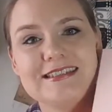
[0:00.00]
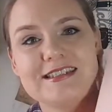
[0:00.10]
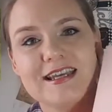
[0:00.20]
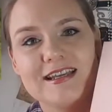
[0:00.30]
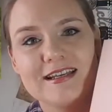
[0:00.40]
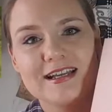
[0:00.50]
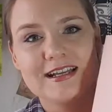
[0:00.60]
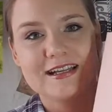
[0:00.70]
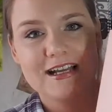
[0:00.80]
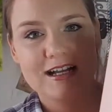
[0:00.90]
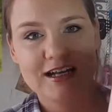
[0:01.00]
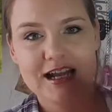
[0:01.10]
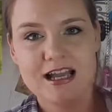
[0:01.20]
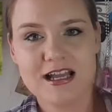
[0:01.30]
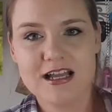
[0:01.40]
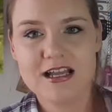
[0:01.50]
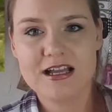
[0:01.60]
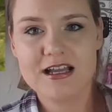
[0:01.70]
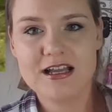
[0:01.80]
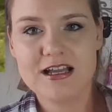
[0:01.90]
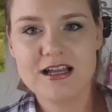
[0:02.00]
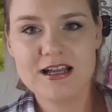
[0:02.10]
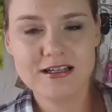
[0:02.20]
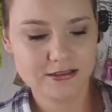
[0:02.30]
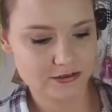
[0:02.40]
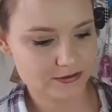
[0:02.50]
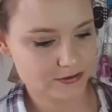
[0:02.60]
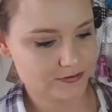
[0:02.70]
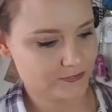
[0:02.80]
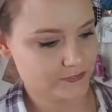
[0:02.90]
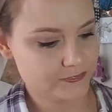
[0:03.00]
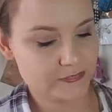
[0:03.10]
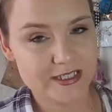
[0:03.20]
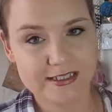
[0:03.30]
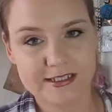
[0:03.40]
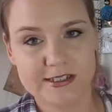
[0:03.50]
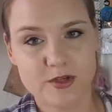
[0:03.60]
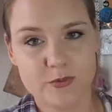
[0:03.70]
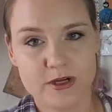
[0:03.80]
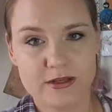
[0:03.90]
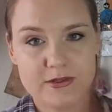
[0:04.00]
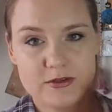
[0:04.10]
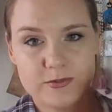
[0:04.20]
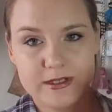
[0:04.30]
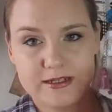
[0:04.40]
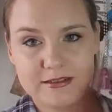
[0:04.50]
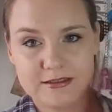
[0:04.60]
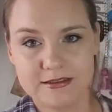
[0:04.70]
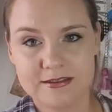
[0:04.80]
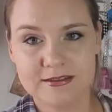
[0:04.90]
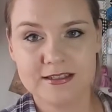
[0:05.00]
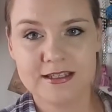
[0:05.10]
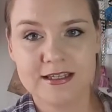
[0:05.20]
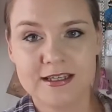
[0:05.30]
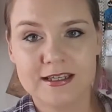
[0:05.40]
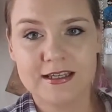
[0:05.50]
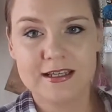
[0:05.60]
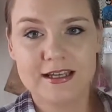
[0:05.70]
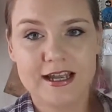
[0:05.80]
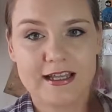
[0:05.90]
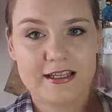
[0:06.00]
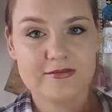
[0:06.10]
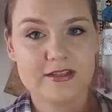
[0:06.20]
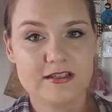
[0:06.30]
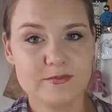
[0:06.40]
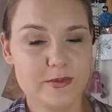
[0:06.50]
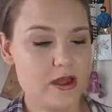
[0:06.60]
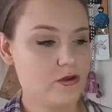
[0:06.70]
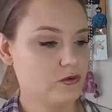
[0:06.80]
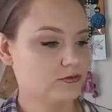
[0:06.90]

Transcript: Da-na-na-na. Isn't it so pretty when you open it? I love the little bow.